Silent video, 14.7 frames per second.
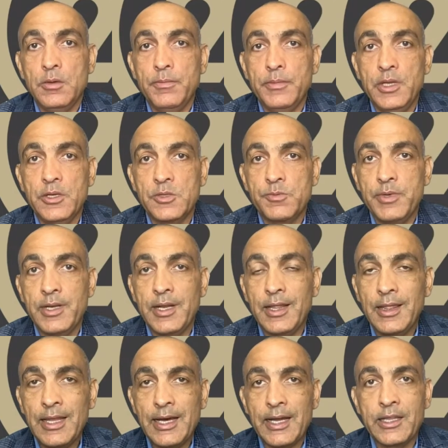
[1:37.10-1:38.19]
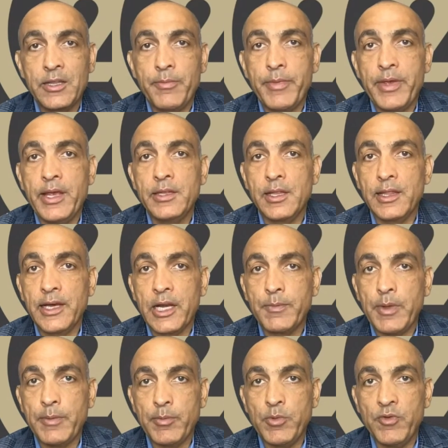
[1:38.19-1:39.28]
There's been a lot of demand, a lot of
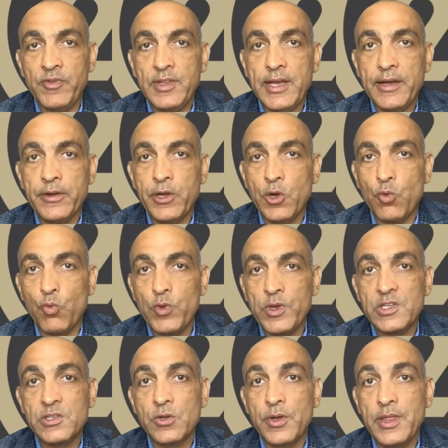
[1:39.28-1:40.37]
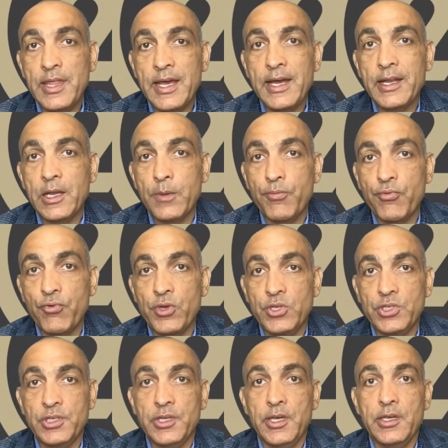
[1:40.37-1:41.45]
people moving down here. We saw that
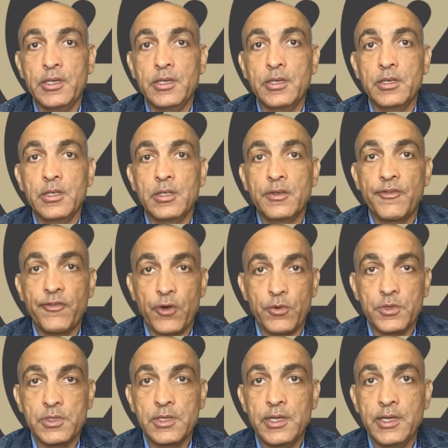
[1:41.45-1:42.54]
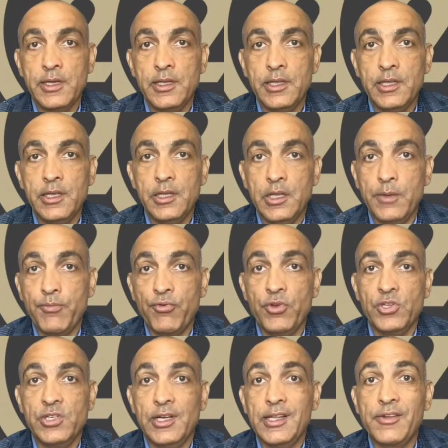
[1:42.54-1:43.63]
appreciate first, and it
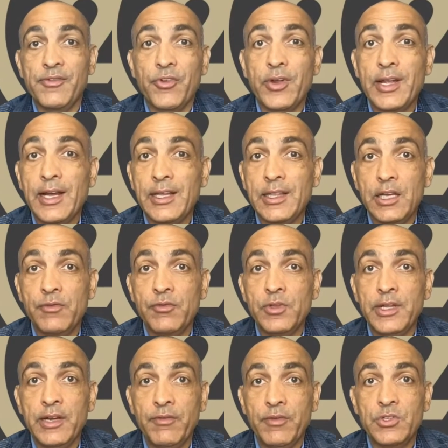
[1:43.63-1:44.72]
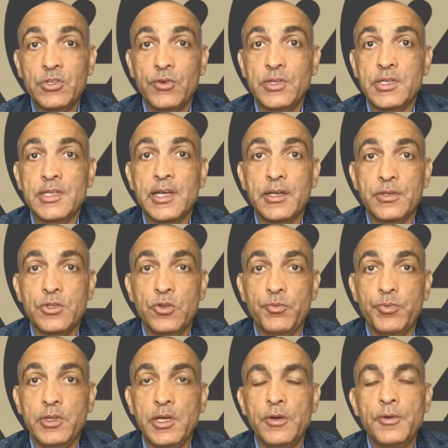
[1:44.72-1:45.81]
appreciated at a very high level. Inventory just got
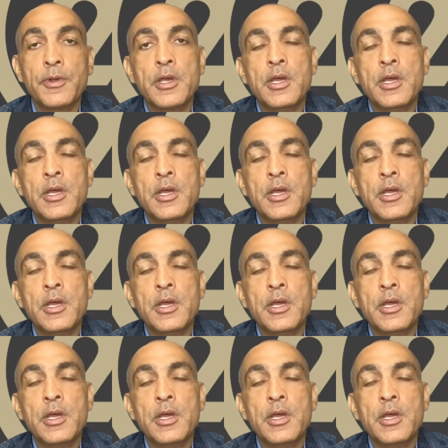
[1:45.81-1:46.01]
super low.